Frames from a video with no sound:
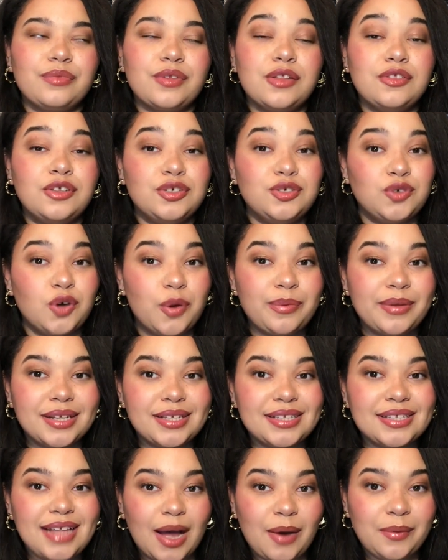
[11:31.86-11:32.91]
the trope that's
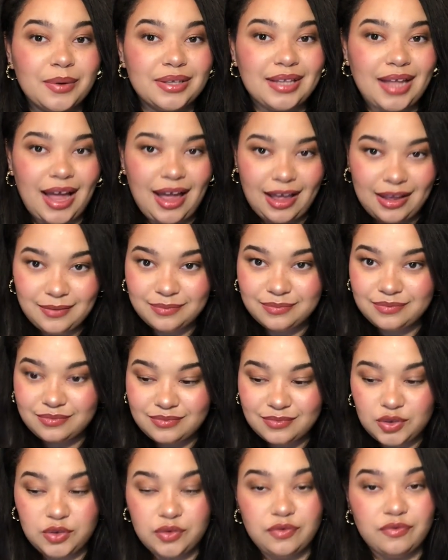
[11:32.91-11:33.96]
in that one that
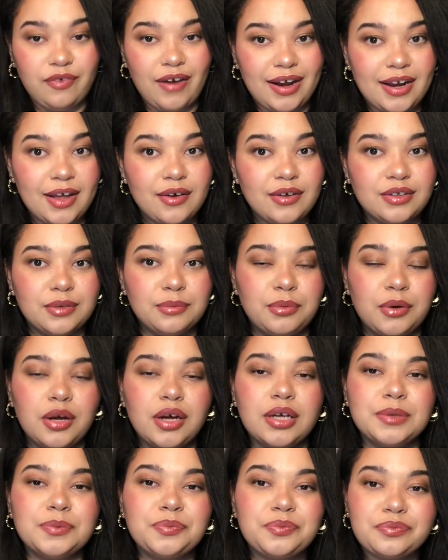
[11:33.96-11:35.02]
you find out in the
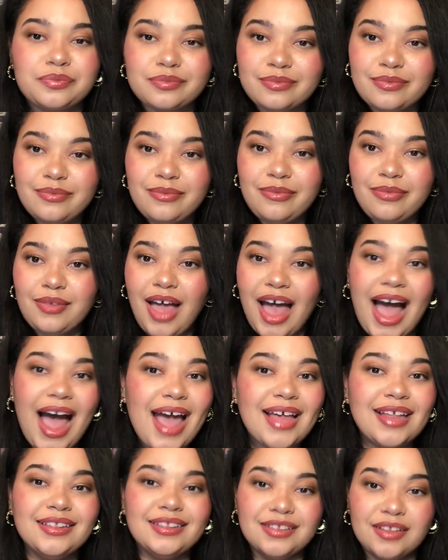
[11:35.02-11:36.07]
book,
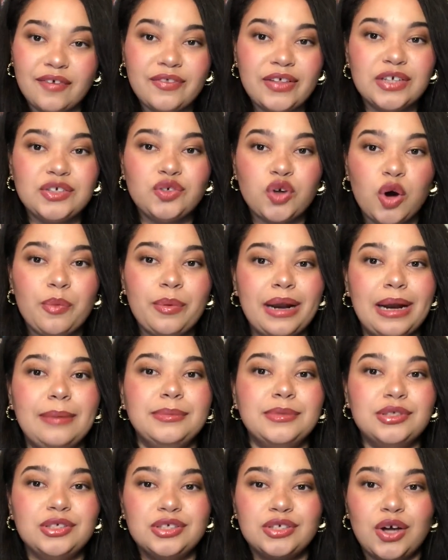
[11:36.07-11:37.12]
I love that trope, and
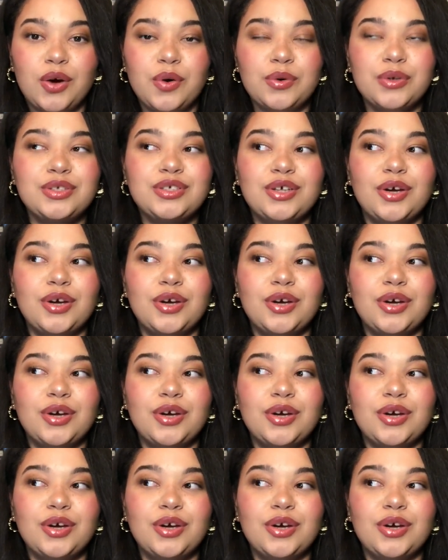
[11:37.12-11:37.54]
I'm so